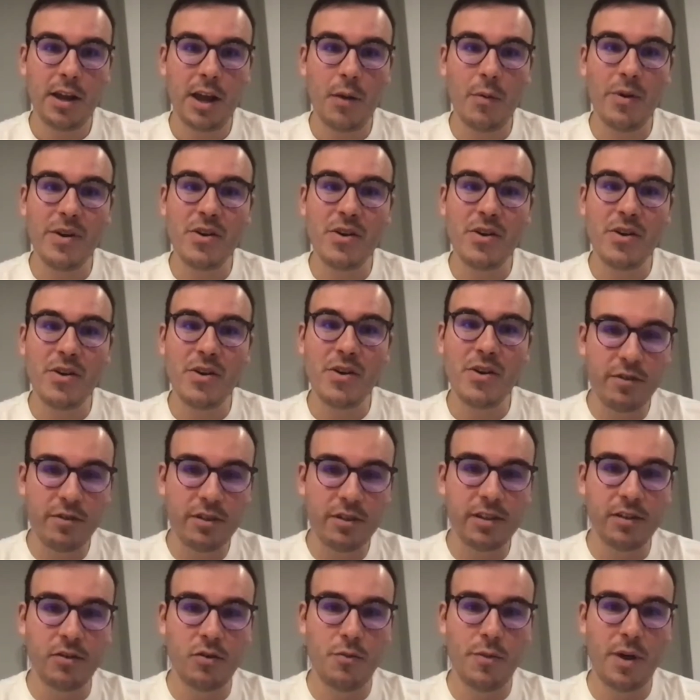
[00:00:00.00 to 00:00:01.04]
And we do that every
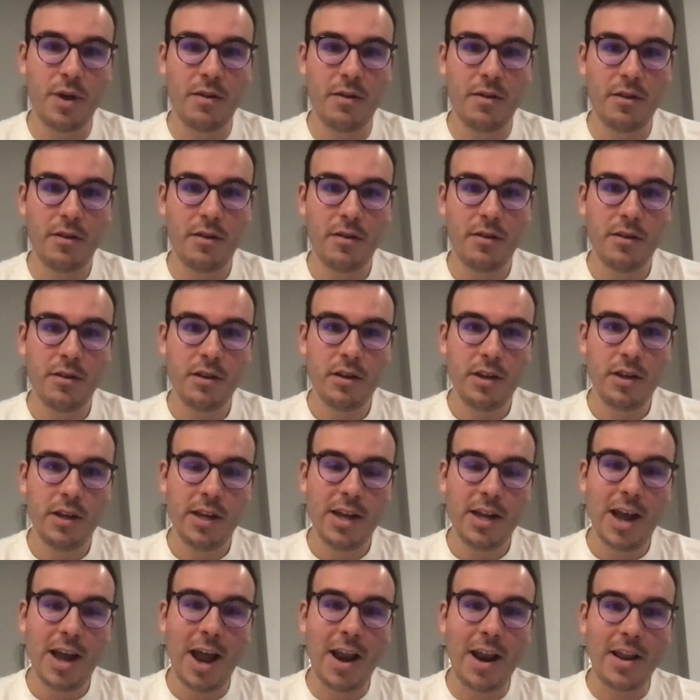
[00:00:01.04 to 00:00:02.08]
single month.
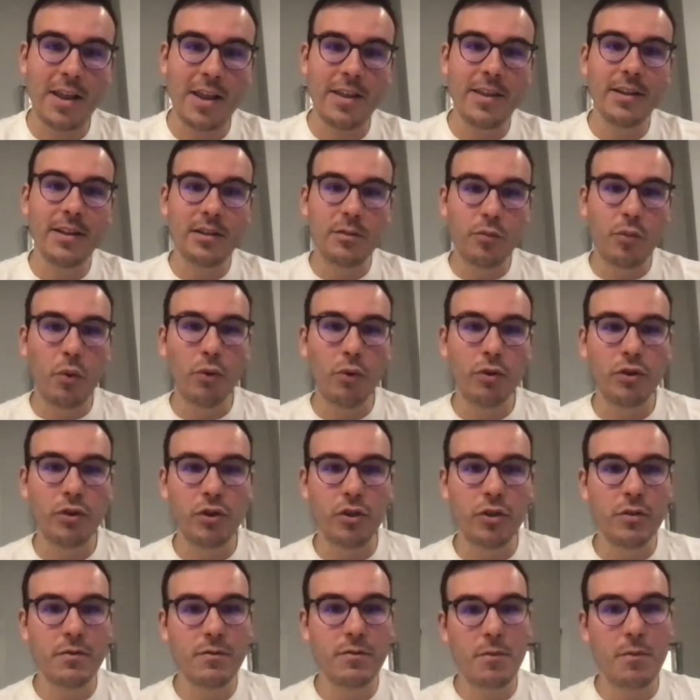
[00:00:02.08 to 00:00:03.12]
And I think that's
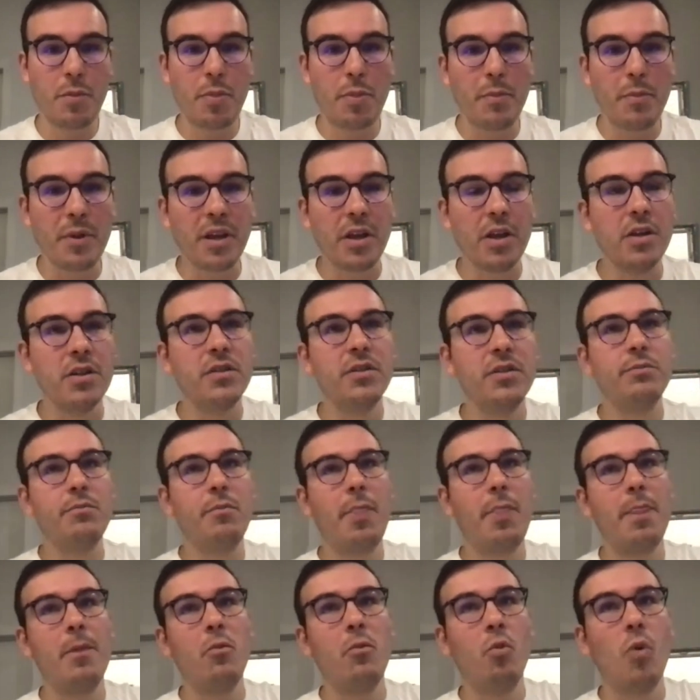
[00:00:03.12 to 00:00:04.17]
important because,
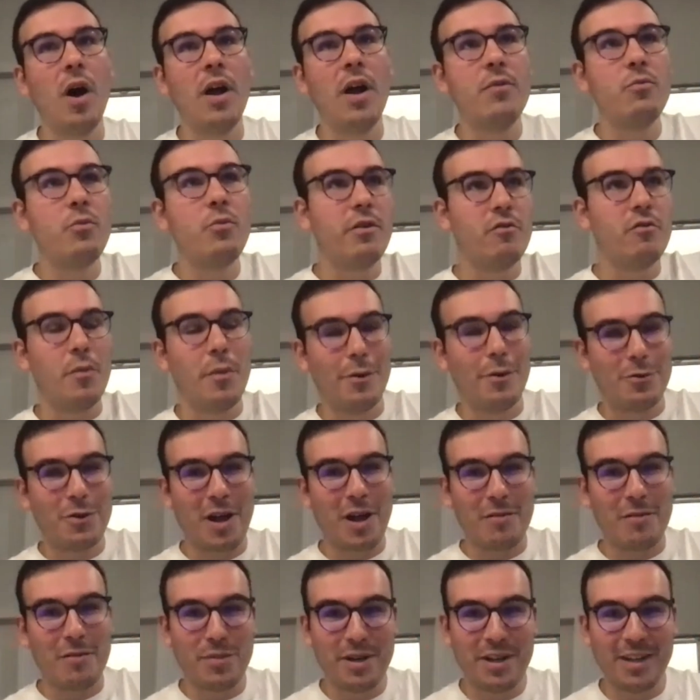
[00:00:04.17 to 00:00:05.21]
one, we're a remote
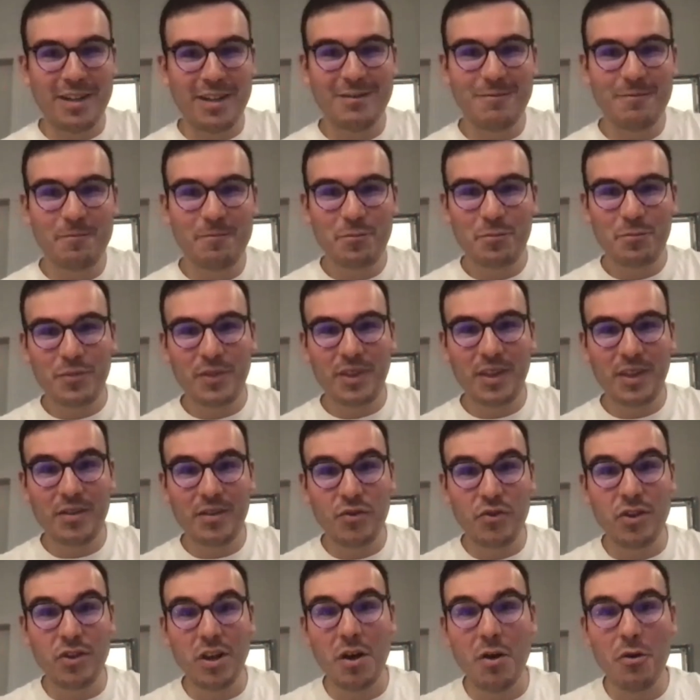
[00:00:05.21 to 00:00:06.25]
company.
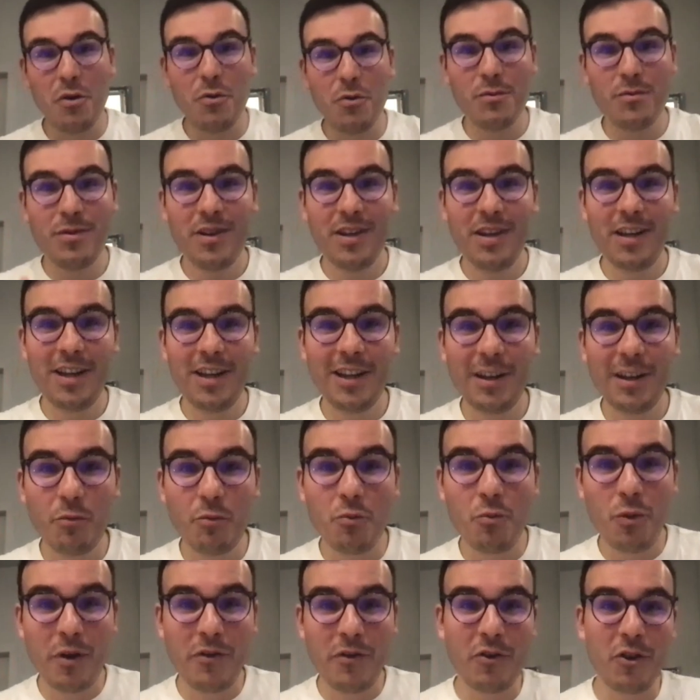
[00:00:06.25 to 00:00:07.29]
So
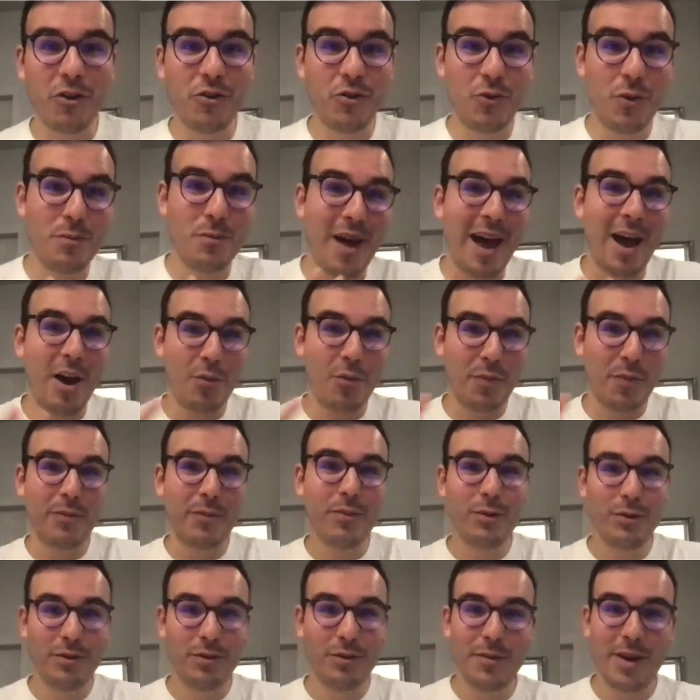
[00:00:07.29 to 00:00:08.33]
we've got to empower
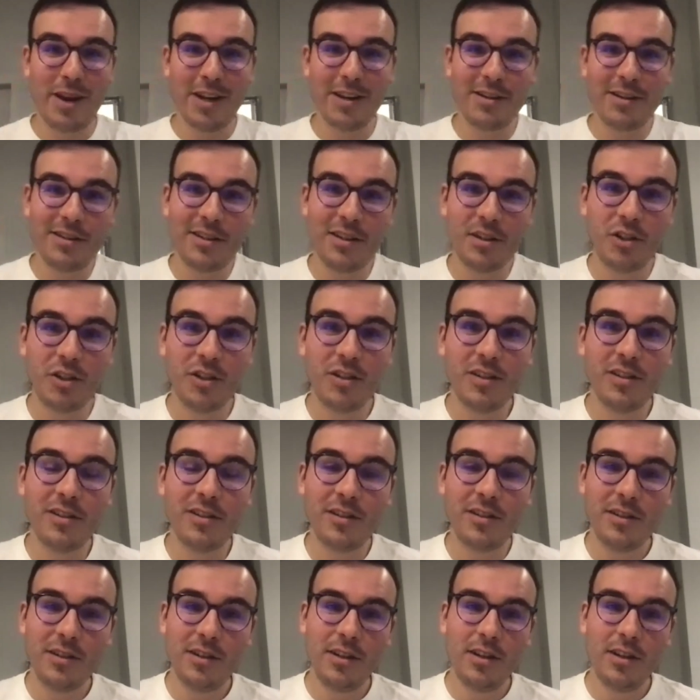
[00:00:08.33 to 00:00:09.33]
people to make decisions.